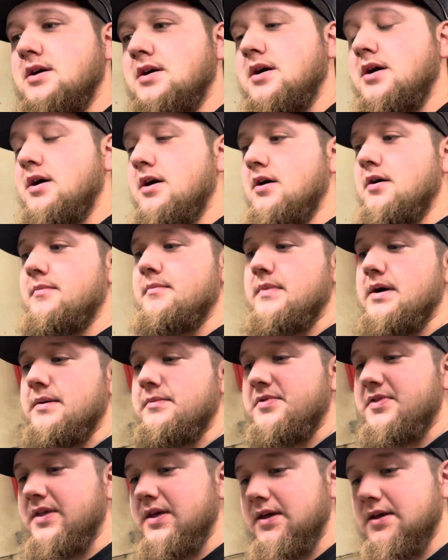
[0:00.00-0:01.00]
I'm
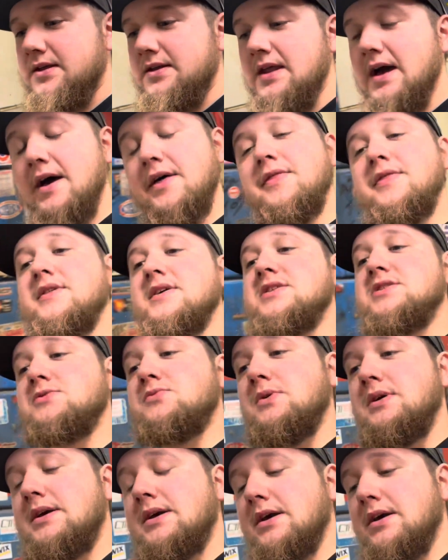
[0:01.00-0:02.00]
thinking not this
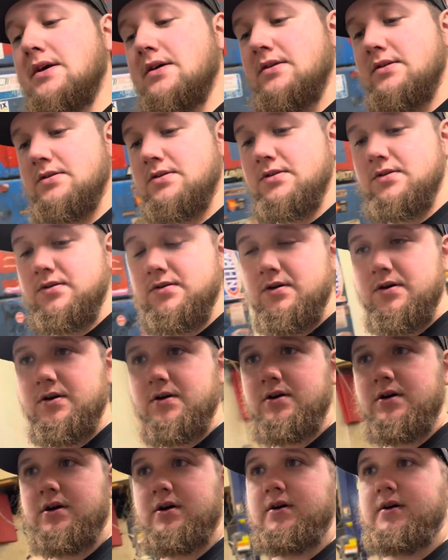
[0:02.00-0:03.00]
weekend,
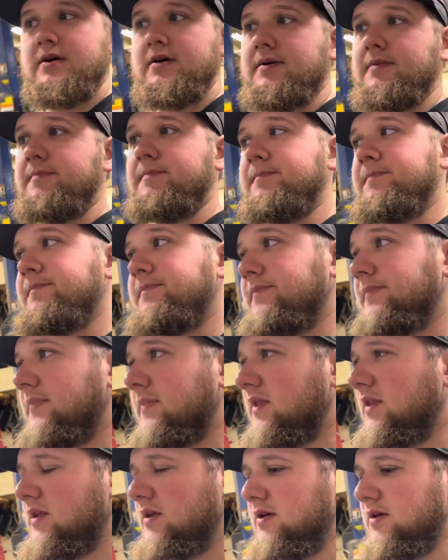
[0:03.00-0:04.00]

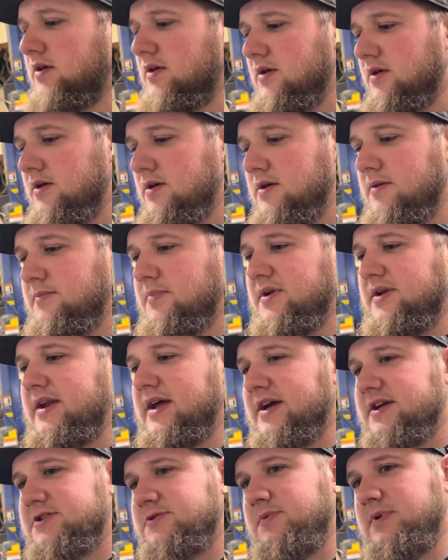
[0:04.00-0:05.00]
but
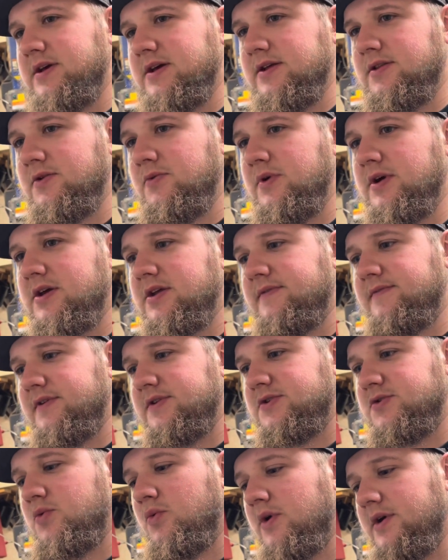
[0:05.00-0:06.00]
next weekend, the weekend of the
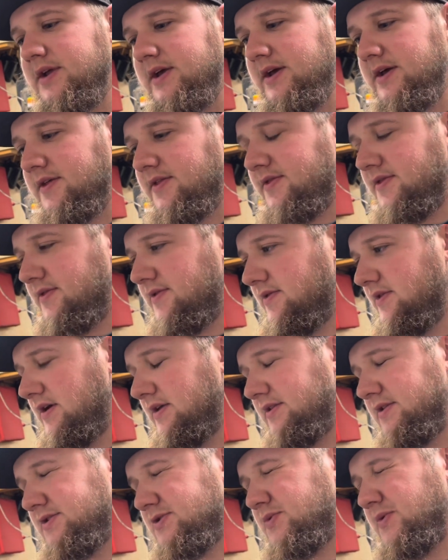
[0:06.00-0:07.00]
20th,
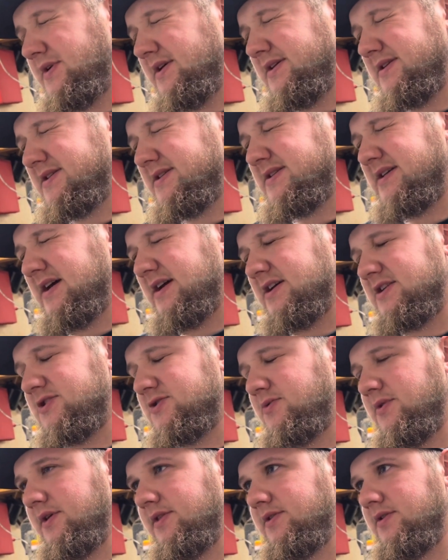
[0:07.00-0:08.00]
like the 22nd,
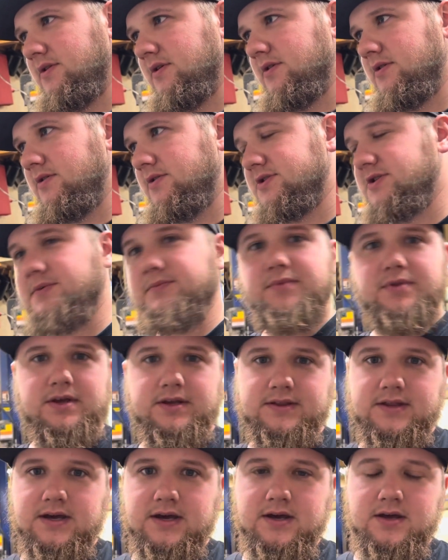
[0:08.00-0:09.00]
23rd or something
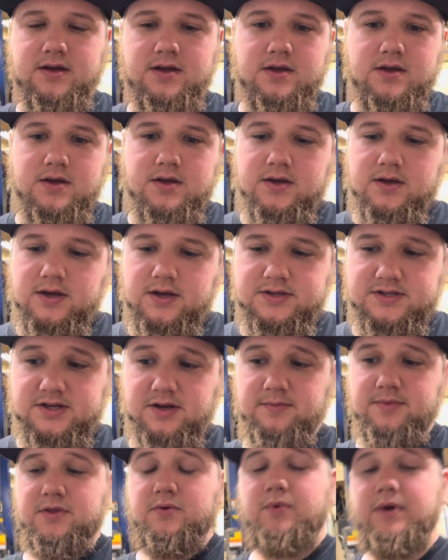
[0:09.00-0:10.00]
like that, is
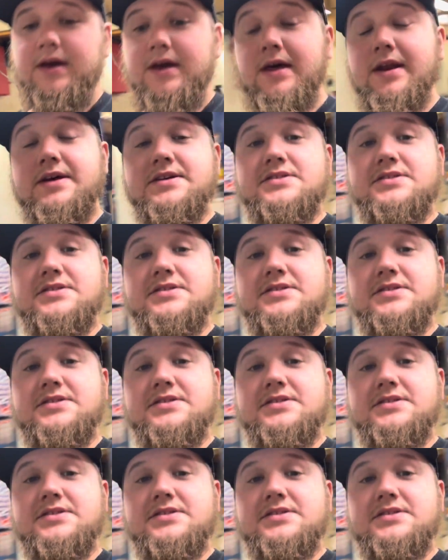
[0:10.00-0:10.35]
going to be the weekend I